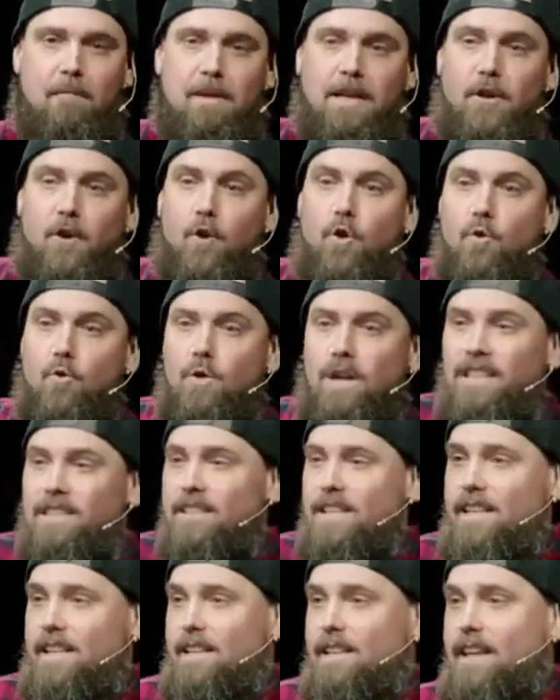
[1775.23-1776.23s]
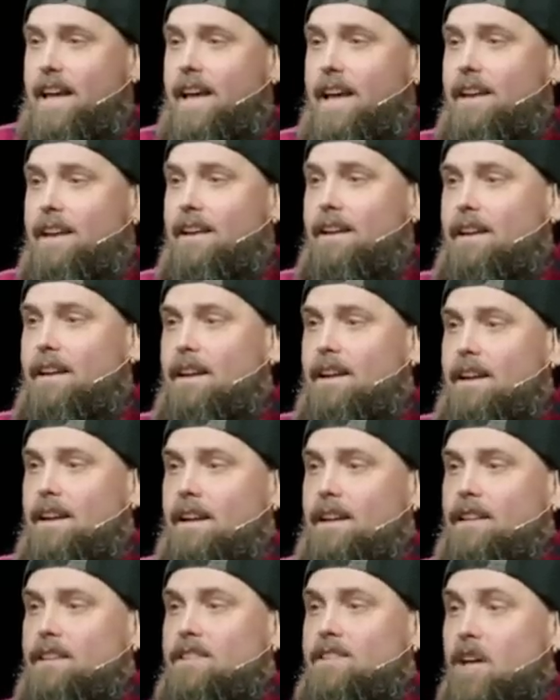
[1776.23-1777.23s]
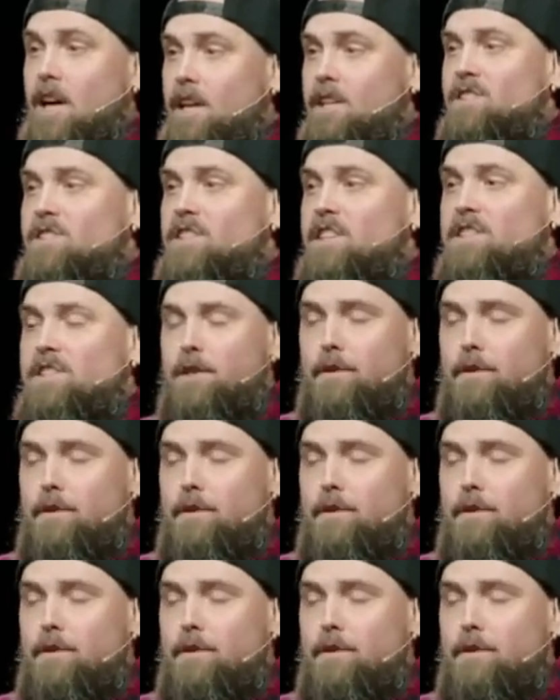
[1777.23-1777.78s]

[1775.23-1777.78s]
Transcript: I mean, who is it that does